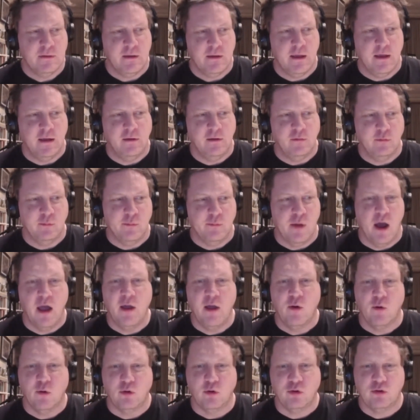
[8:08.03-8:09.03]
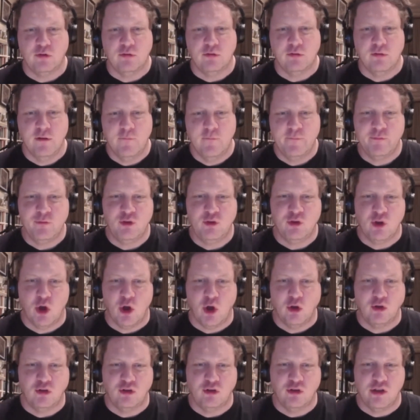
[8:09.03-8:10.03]
and my horse
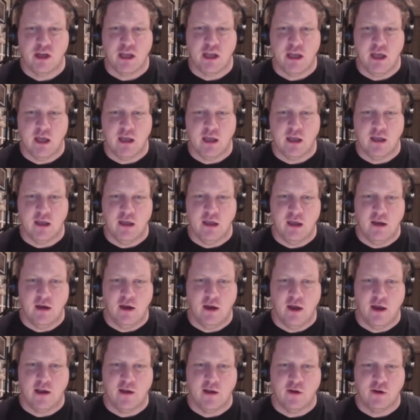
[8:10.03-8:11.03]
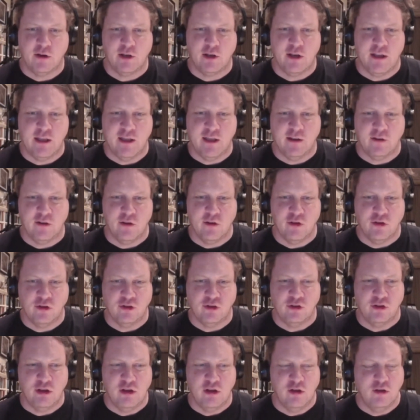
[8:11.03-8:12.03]
dodged the kick, and I got kicked in the
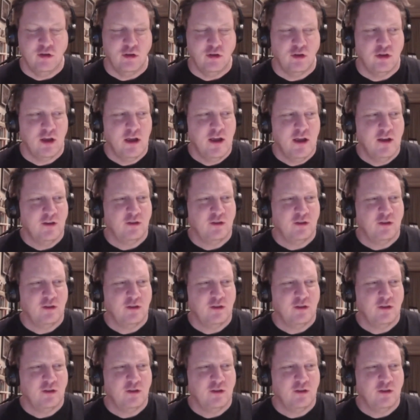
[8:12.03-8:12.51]
shins.